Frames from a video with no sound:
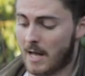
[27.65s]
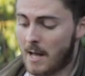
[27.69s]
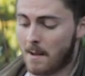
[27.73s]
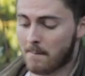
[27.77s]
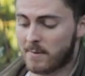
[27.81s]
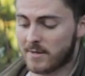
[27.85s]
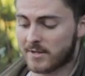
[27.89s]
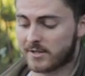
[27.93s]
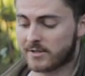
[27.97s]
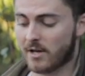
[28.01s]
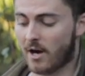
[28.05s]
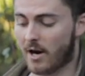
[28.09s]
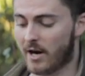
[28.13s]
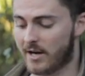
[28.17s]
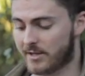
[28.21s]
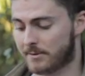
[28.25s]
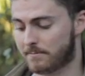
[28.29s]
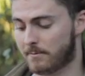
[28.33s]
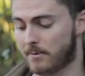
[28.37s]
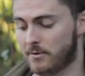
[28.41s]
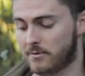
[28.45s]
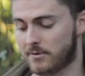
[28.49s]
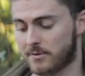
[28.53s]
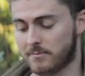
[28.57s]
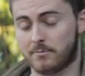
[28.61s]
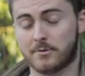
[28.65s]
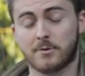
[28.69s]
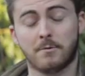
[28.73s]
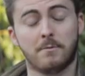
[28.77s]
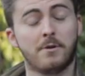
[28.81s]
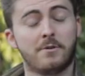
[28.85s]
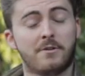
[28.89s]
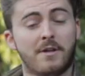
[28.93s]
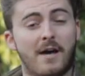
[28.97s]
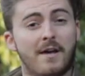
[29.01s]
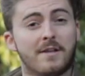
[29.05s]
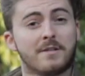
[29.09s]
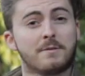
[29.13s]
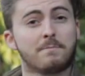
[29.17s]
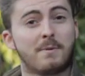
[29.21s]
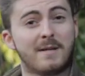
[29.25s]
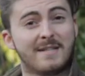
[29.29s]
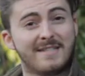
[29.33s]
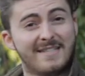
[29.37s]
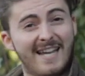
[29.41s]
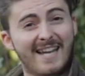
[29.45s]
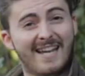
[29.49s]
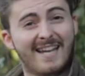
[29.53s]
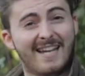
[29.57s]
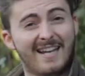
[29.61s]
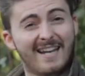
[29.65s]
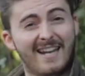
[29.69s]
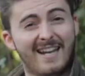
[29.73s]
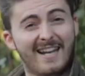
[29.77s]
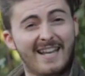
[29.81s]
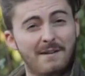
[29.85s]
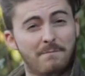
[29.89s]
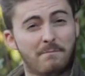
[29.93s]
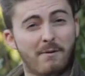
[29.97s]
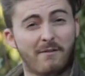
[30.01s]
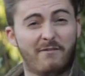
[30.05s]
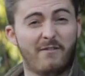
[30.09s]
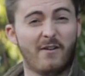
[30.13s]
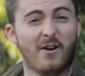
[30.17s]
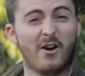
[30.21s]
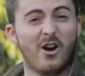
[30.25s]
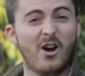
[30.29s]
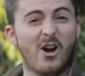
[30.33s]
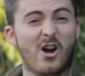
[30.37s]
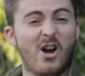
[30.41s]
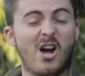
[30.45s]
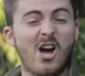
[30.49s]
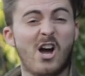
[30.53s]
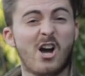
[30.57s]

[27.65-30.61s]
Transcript: But starry smoothhounds particularly prefer